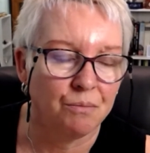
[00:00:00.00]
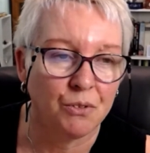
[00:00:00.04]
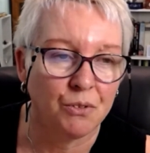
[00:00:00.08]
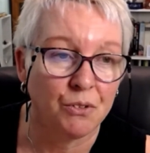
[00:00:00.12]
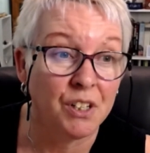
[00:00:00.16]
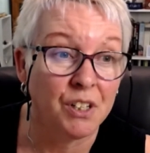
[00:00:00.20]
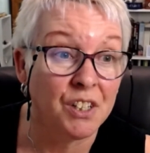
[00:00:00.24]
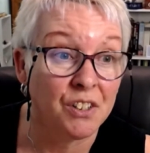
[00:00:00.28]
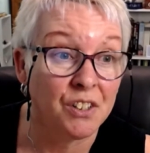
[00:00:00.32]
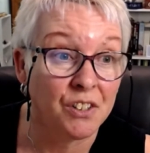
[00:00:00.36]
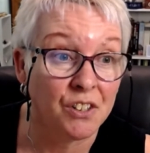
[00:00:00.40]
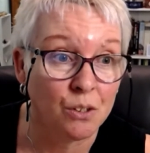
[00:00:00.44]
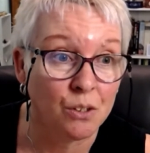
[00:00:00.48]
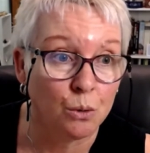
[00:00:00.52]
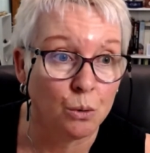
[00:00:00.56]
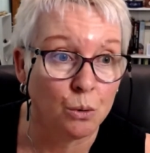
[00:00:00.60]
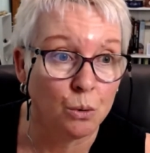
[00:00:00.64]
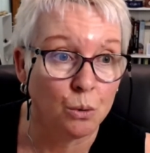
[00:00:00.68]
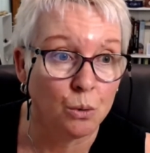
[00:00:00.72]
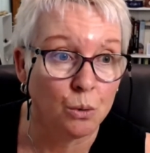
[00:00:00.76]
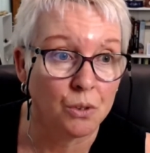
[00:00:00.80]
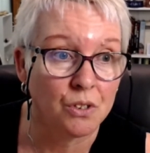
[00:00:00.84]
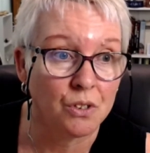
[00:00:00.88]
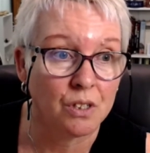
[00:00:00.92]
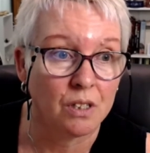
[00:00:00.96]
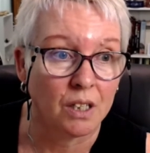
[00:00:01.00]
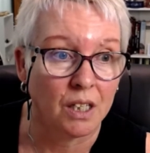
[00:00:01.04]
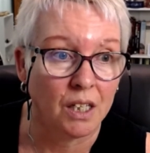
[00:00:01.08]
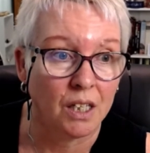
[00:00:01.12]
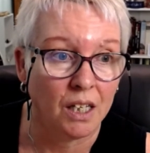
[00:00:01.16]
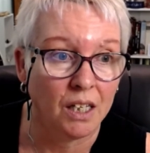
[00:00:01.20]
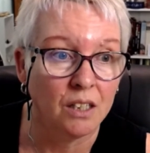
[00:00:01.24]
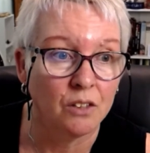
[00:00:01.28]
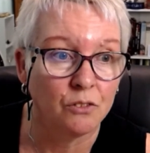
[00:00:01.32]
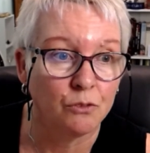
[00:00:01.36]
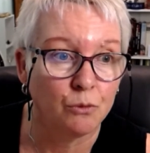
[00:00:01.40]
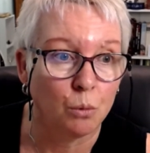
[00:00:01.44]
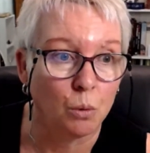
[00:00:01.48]
3 of Swords, the
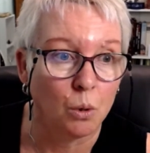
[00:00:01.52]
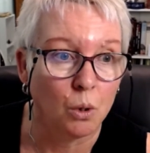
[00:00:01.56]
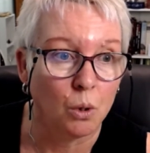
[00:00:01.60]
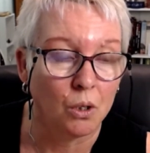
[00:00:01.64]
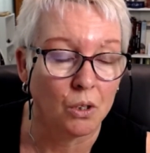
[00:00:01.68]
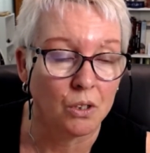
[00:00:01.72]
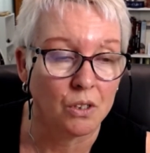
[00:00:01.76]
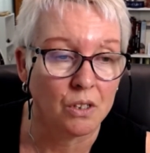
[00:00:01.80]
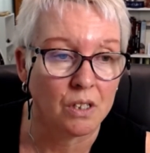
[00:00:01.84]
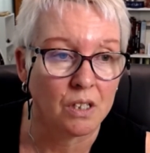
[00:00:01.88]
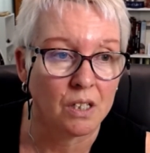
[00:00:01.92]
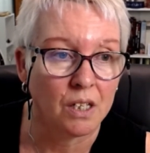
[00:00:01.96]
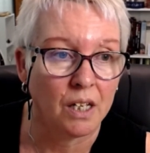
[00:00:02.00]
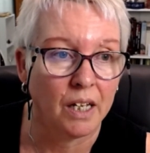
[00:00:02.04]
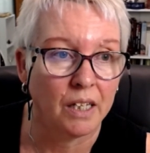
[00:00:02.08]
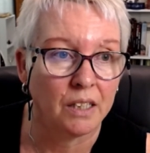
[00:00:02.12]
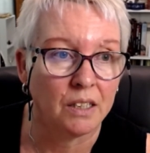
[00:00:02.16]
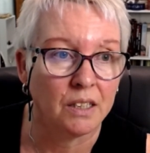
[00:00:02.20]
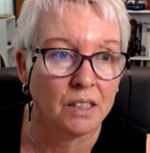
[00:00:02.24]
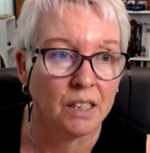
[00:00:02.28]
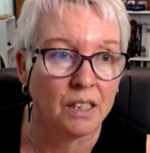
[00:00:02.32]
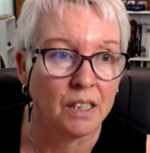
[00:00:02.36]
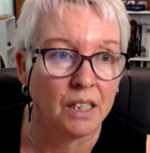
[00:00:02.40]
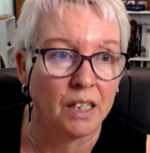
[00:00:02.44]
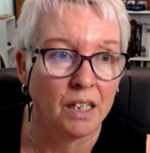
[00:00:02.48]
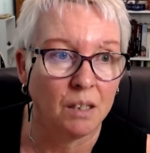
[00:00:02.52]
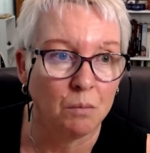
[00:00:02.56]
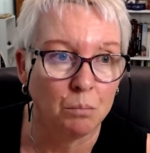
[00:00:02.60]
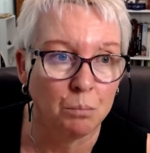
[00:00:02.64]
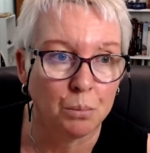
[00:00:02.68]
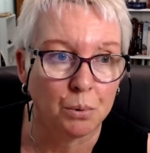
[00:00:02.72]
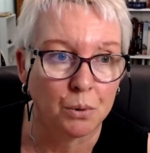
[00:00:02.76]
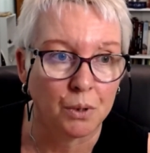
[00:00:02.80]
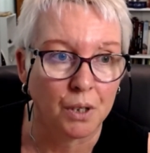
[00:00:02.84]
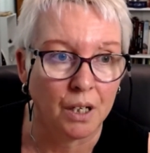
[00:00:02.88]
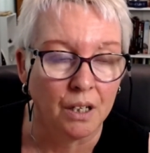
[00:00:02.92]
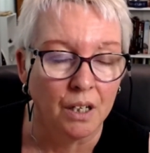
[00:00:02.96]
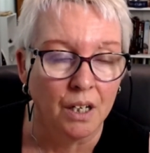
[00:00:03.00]
King of Wands, and the
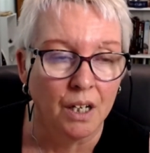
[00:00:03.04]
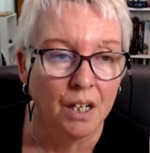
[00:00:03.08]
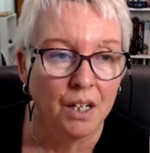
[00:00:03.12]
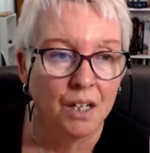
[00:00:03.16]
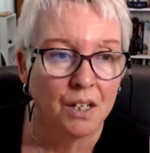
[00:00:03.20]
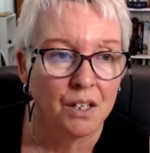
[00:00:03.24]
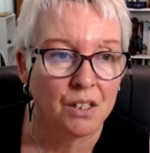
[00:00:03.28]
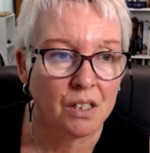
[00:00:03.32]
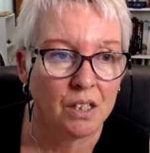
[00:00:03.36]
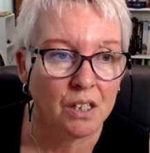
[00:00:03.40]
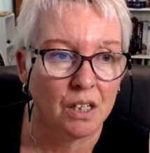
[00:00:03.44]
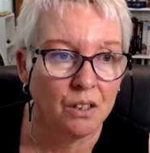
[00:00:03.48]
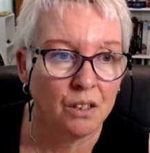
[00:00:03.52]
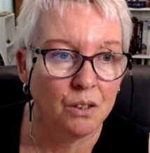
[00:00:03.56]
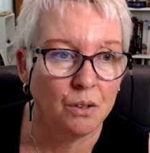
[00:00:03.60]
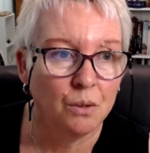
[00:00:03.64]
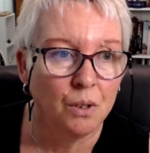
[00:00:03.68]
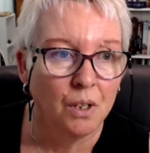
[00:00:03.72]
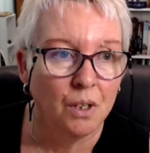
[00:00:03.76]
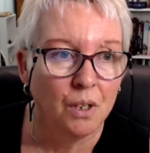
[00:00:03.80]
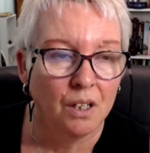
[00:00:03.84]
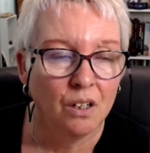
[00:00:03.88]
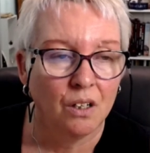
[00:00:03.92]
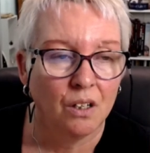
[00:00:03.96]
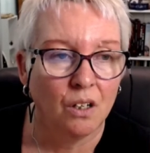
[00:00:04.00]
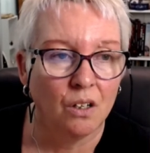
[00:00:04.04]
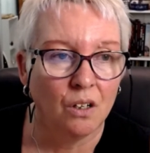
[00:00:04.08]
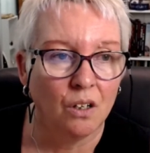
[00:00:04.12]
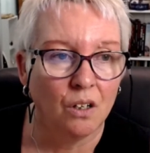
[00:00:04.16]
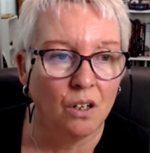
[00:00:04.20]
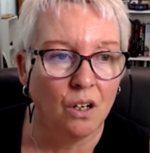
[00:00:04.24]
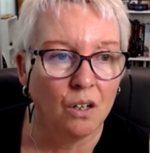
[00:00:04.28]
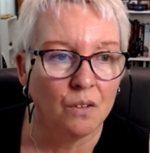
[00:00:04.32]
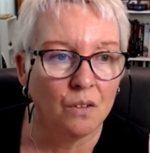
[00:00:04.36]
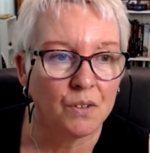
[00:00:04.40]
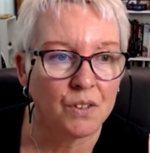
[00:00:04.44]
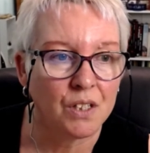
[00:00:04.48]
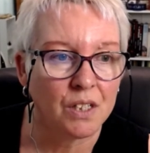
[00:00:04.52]
Emperor. So
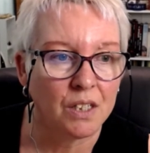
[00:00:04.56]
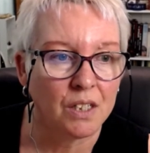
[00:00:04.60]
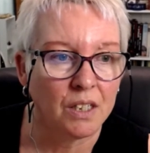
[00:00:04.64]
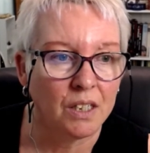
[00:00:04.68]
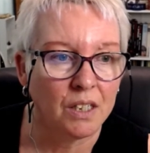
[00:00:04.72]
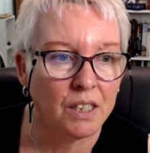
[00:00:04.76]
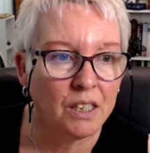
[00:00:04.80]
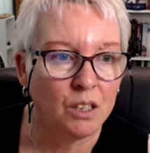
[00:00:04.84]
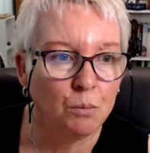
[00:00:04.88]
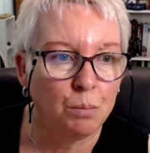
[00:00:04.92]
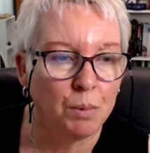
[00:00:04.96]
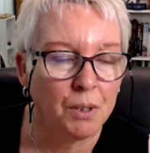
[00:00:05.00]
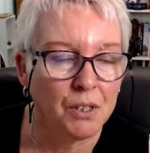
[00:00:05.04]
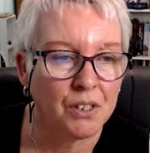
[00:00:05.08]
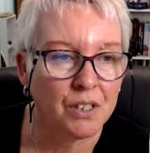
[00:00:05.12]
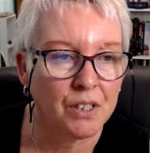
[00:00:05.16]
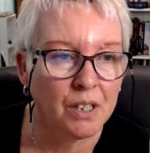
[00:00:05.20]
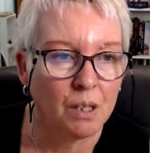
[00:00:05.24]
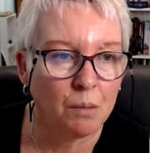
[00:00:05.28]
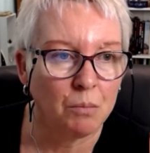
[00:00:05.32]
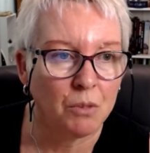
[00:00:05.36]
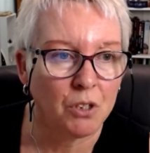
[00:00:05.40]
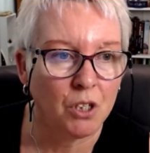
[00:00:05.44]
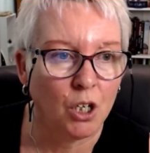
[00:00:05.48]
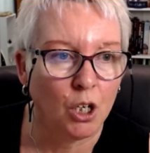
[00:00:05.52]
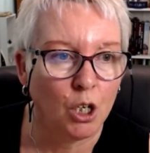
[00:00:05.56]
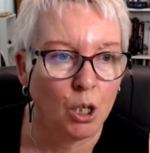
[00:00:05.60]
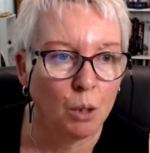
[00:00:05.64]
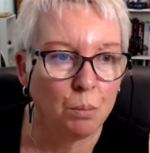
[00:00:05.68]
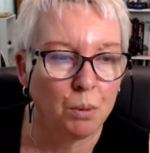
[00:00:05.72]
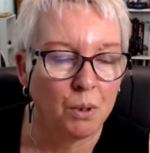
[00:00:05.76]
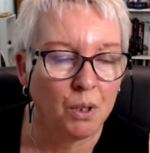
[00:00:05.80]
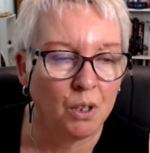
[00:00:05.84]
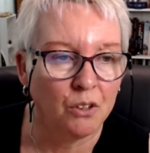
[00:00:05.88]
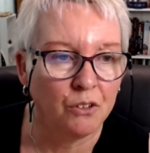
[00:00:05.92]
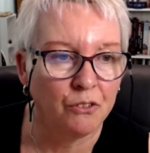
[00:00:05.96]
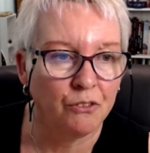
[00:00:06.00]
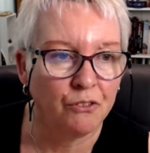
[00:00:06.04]
obviously it'd be some
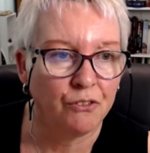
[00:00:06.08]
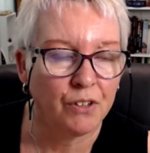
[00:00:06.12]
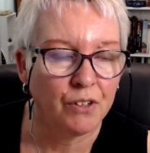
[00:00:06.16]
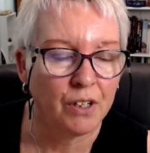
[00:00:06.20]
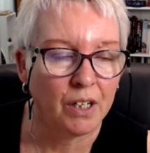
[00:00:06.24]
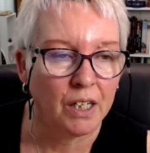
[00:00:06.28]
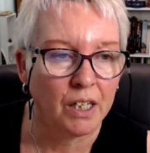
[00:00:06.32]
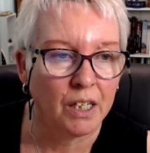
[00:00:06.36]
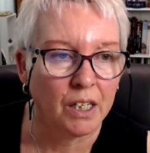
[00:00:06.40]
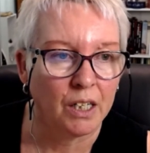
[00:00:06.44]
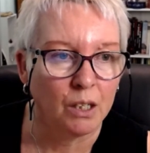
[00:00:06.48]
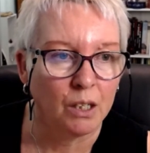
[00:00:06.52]
type of